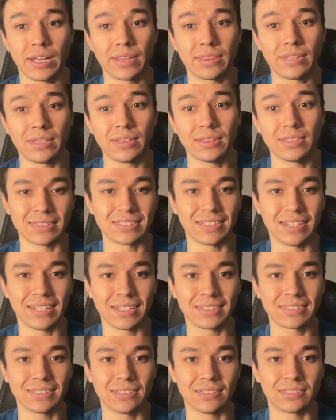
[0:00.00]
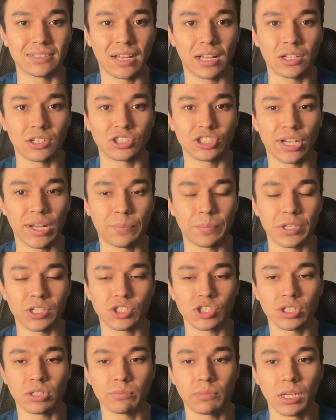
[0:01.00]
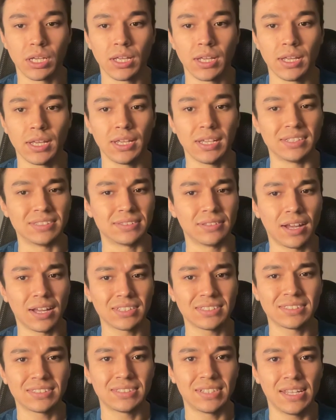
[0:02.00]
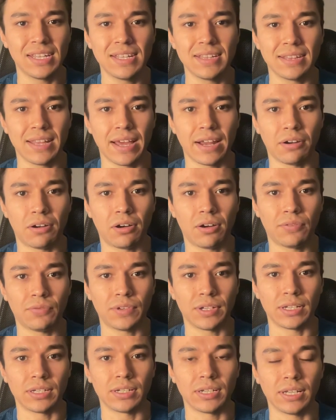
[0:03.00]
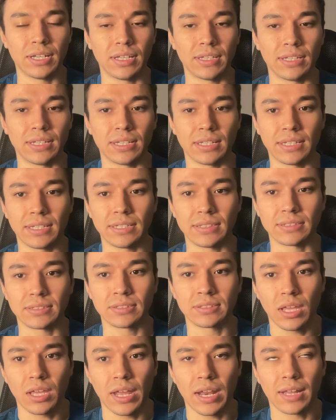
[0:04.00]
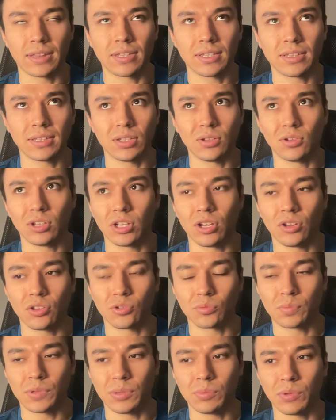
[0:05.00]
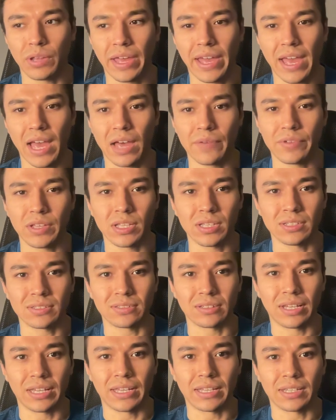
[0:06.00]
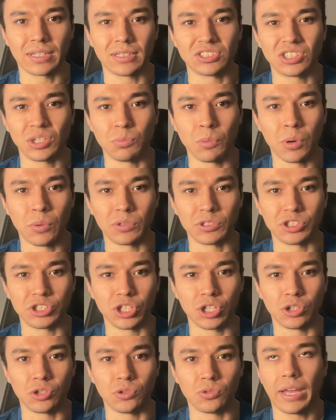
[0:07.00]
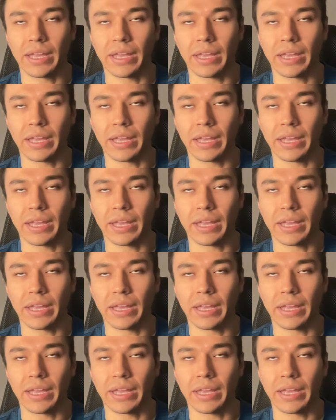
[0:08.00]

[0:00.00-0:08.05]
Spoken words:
I think this NXT style of championship is not seen that often in the elites, and I think the only other people that have it is like Samoa Joe.